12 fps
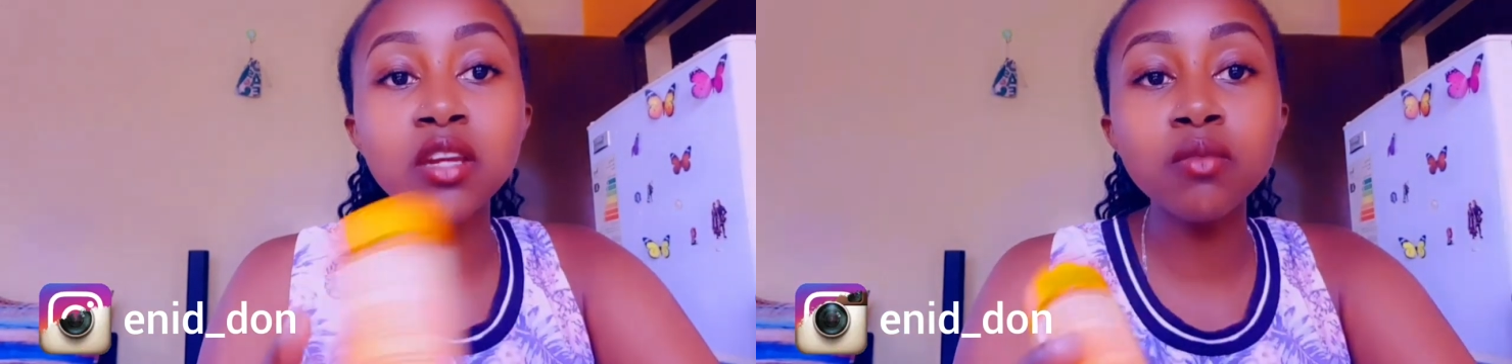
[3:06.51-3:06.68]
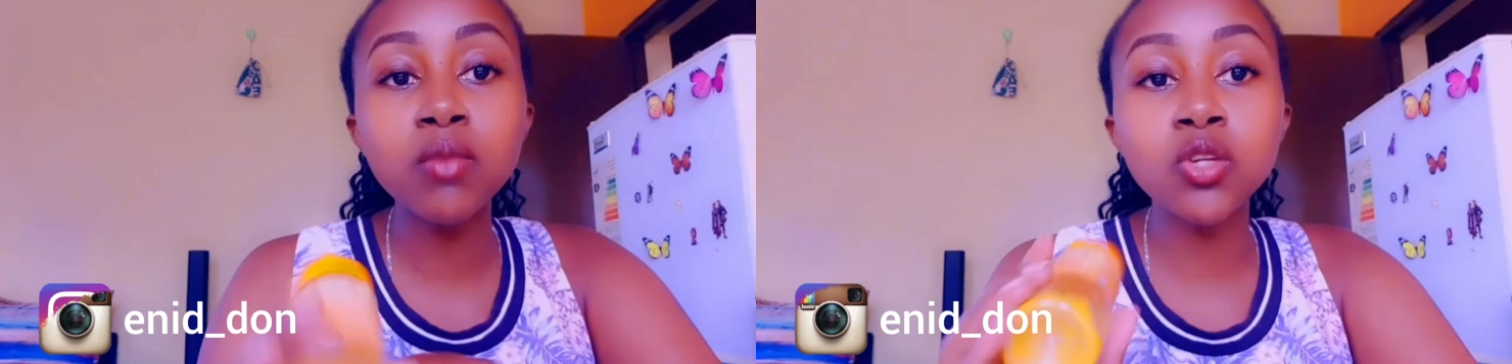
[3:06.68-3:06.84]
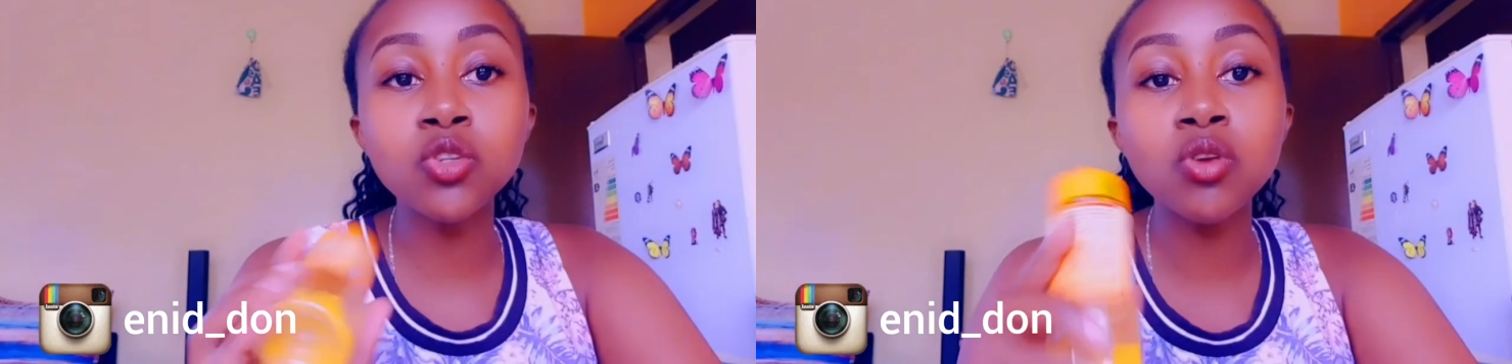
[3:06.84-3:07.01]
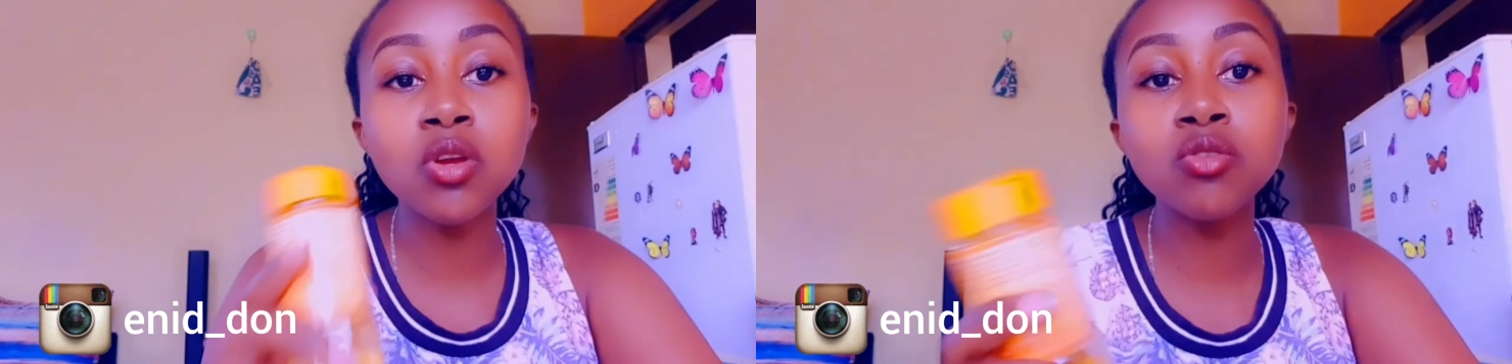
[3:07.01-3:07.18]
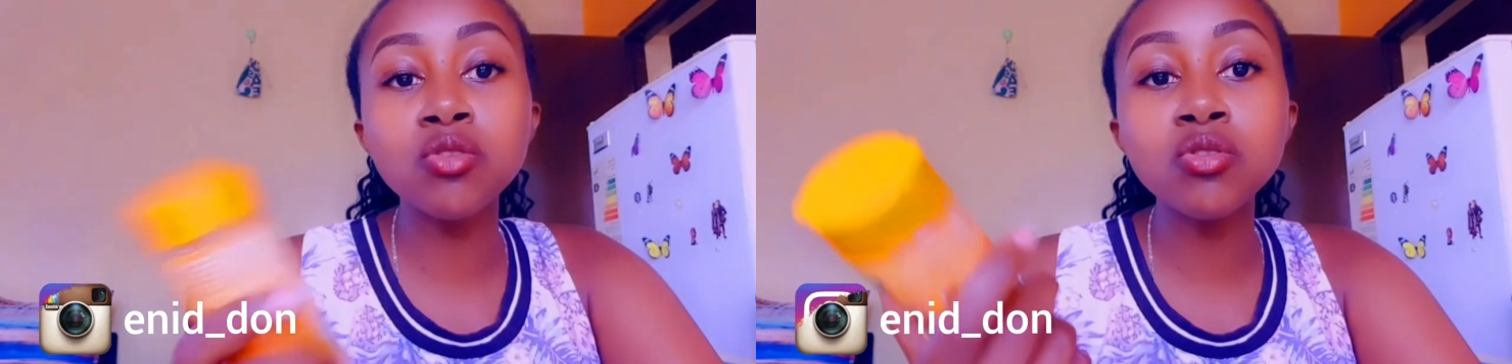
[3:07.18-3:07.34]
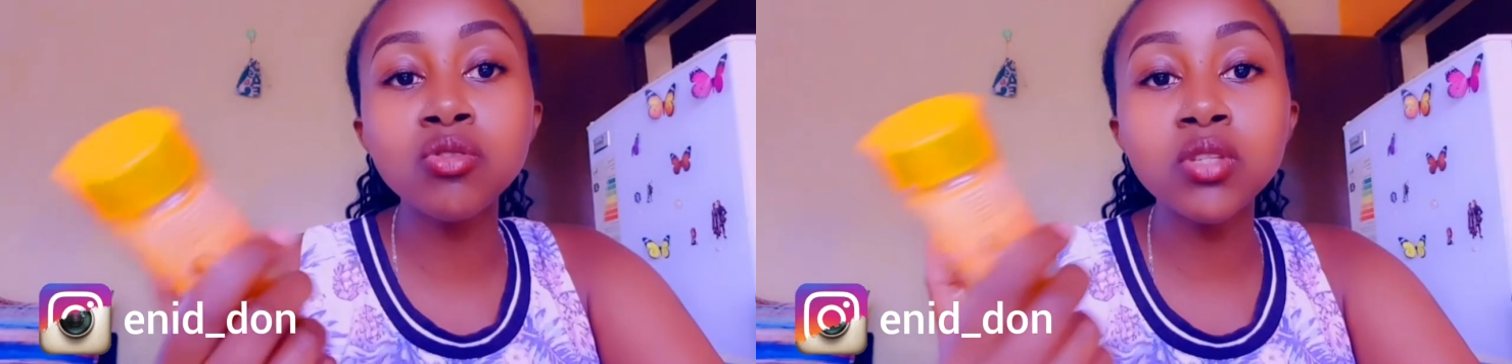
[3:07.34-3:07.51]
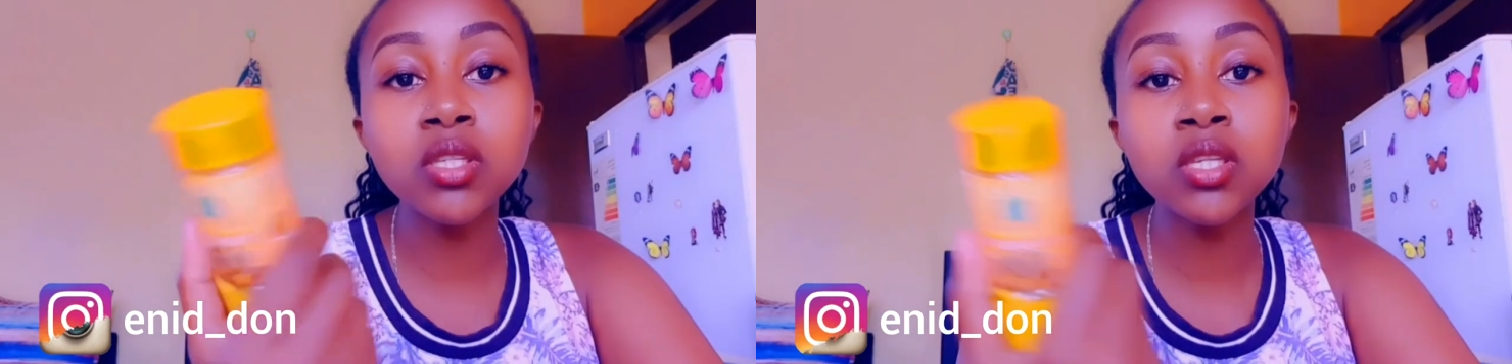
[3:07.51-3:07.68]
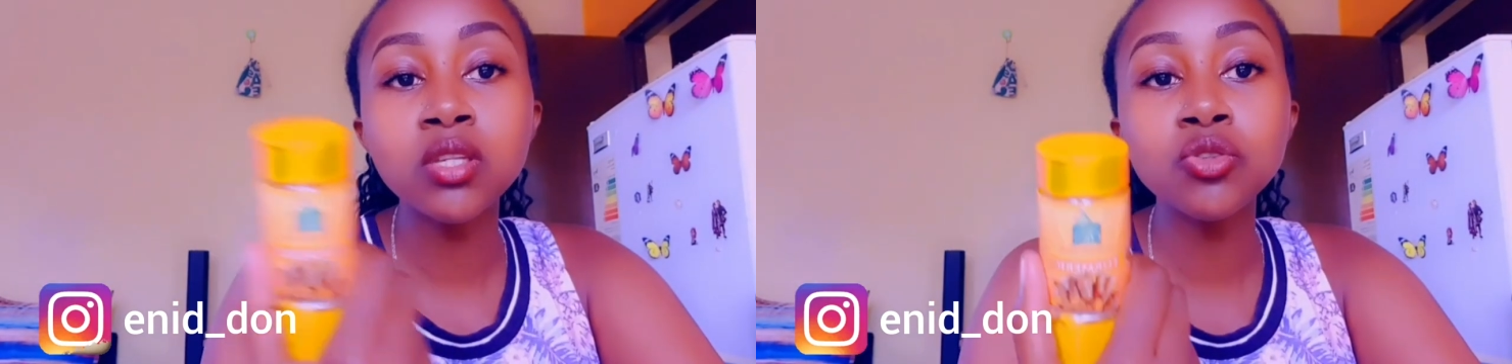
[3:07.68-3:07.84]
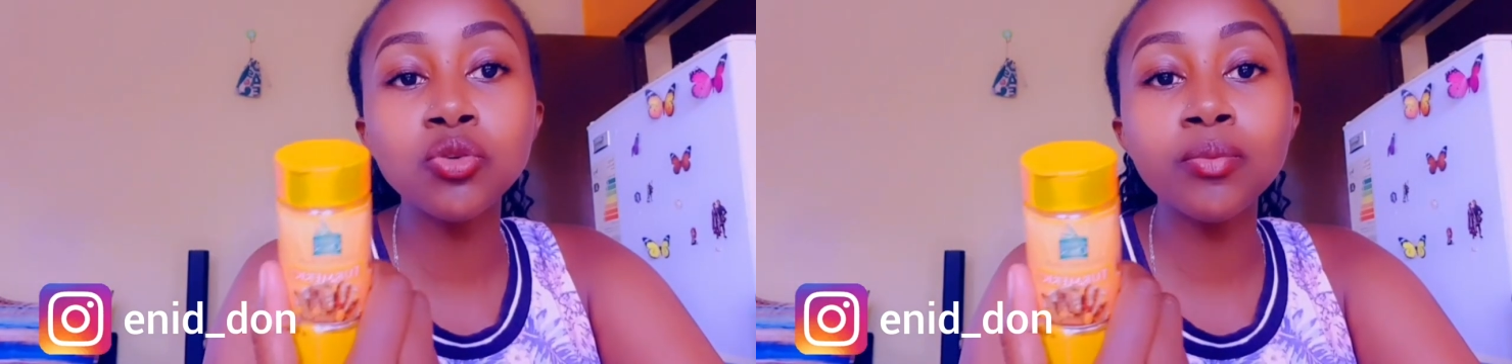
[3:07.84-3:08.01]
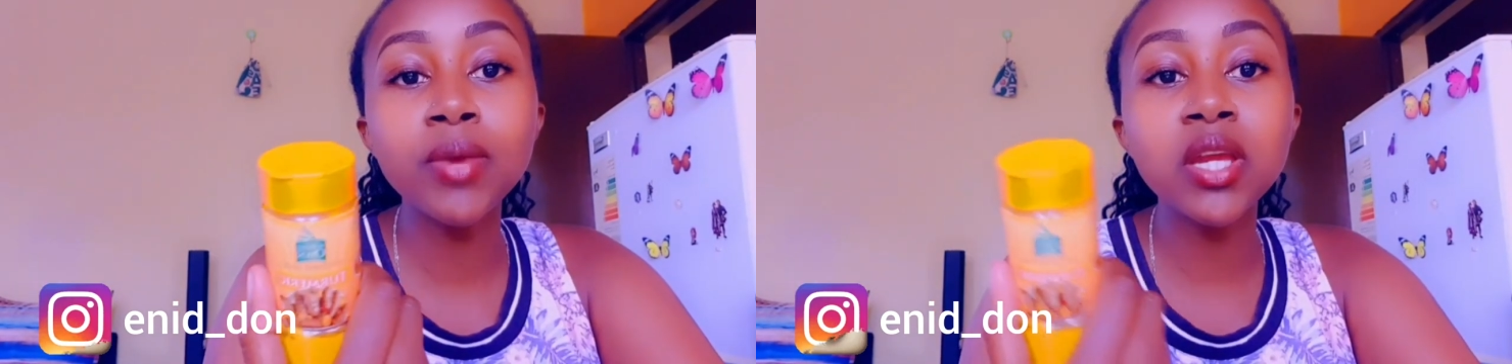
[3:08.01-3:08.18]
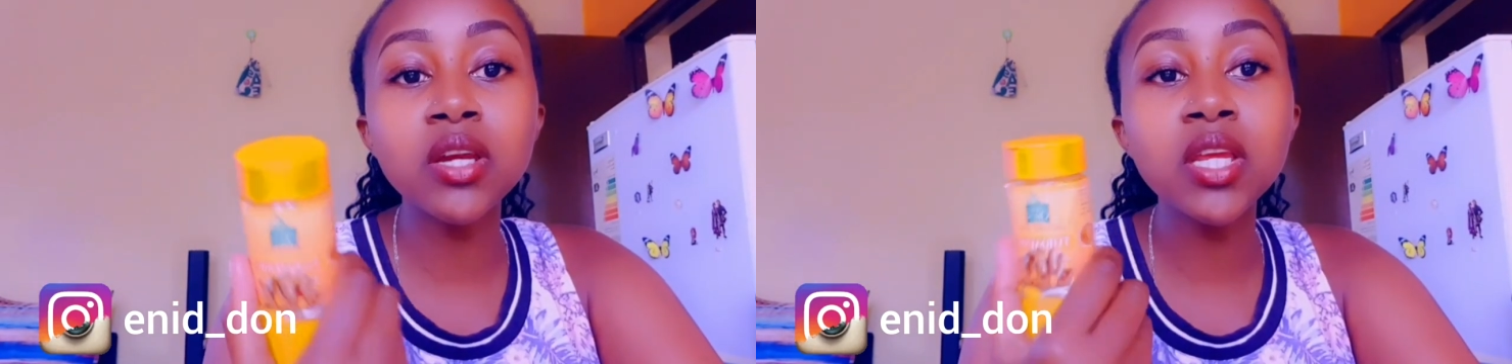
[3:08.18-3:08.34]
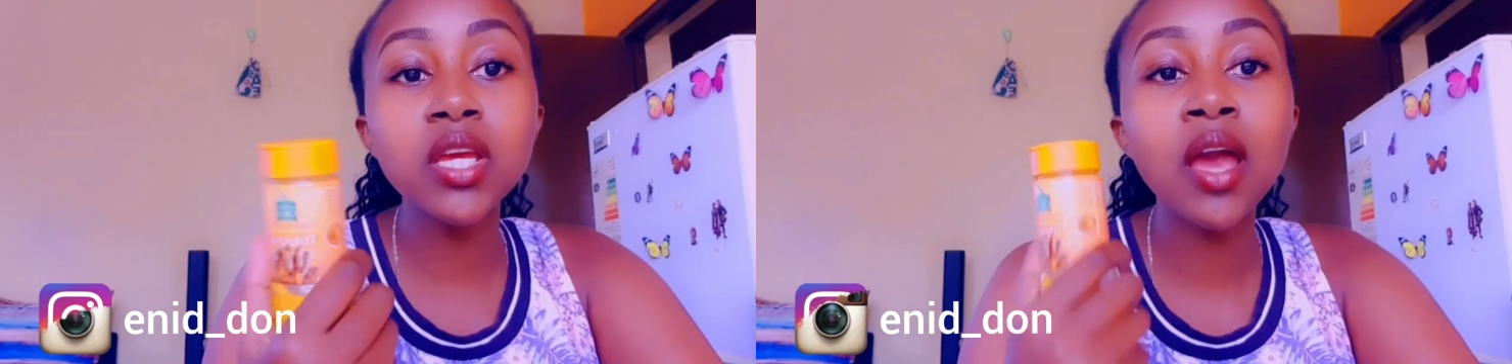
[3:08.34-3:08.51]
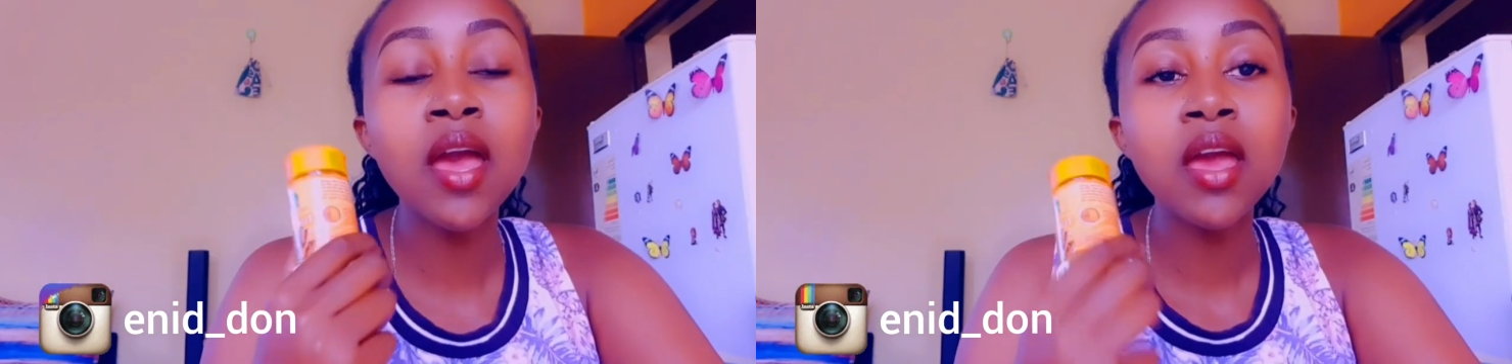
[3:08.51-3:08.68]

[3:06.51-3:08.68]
make sure you use turmeric.